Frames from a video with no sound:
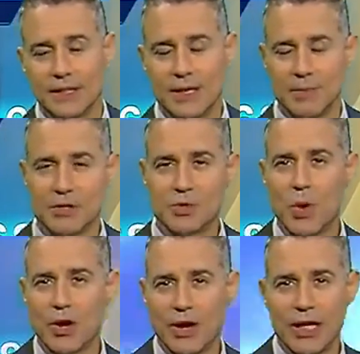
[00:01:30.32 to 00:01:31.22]
keep the
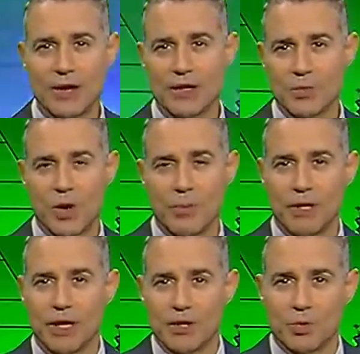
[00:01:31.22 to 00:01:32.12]
sweater handy as well
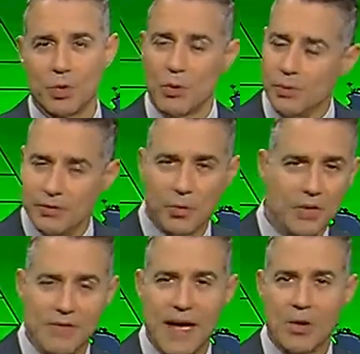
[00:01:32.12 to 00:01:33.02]
because we'll go
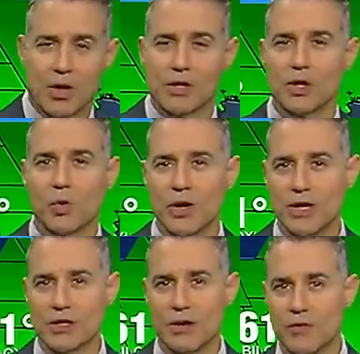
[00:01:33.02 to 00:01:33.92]
with varying
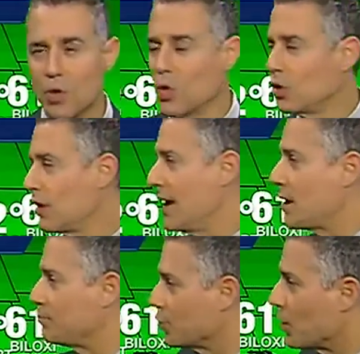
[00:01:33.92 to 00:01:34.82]
degrees of cooler
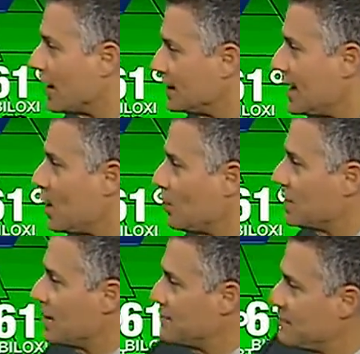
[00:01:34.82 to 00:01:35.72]
air. Right now,
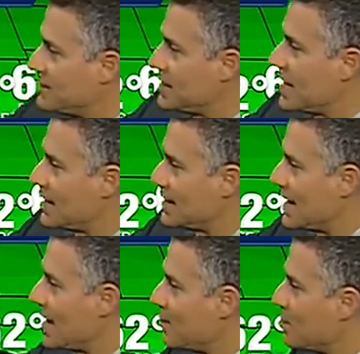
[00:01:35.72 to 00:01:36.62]
we've got 59 in
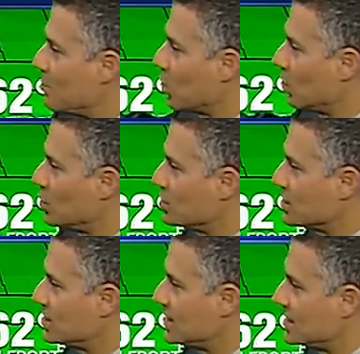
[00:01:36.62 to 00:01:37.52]
Hammond,
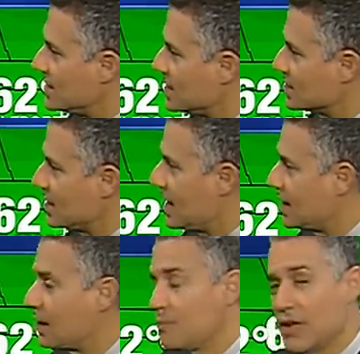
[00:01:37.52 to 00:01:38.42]
Bogalusa, 60 in
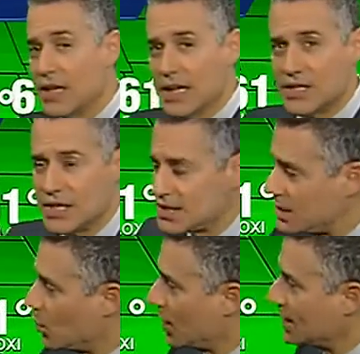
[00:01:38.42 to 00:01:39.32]
Slidell,
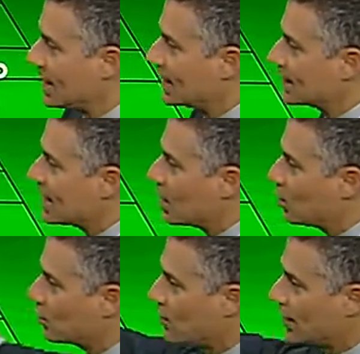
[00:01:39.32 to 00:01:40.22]
61 in
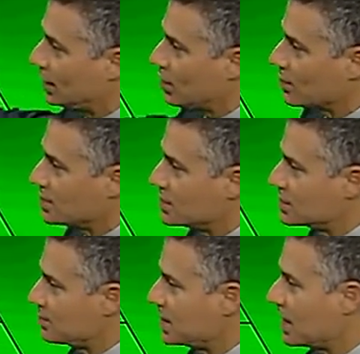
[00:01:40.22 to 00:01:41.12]
Galliano, and right along the
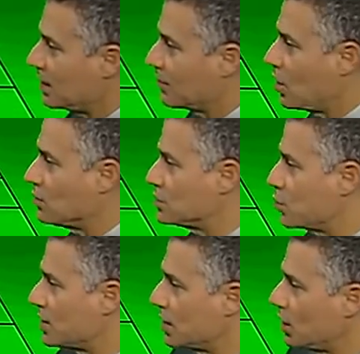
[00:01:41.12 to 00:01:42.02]
Mississippi Gulf
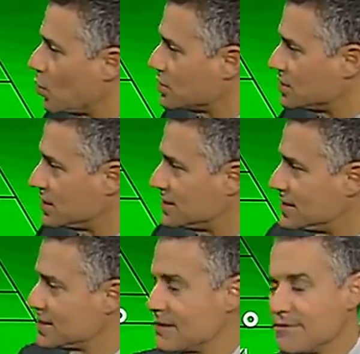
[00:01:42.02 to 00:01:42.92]
Coast, we're in the lower
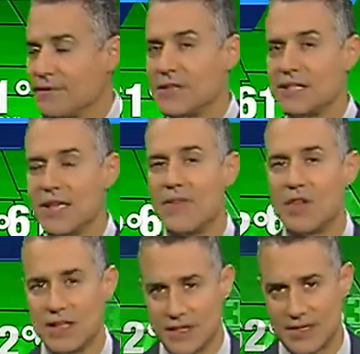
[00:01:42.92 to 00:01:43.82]
60s and
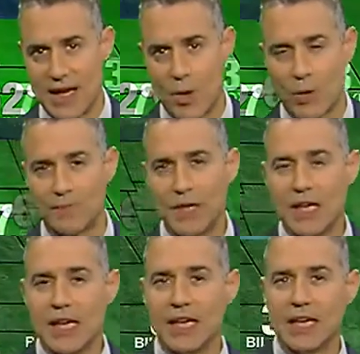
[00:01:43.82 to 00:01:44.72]
57 at this hour
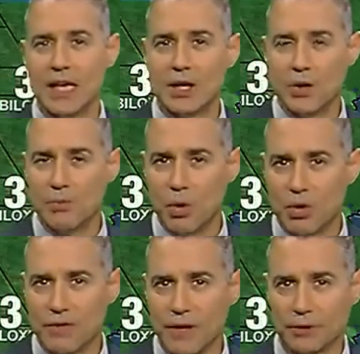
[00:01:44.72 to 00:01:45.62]
in
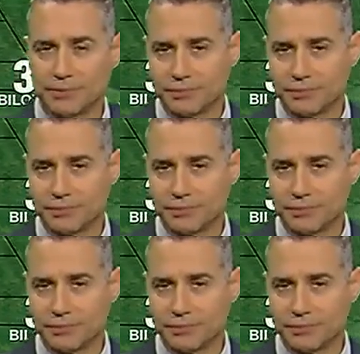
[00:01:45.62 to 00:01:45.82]
Boothville.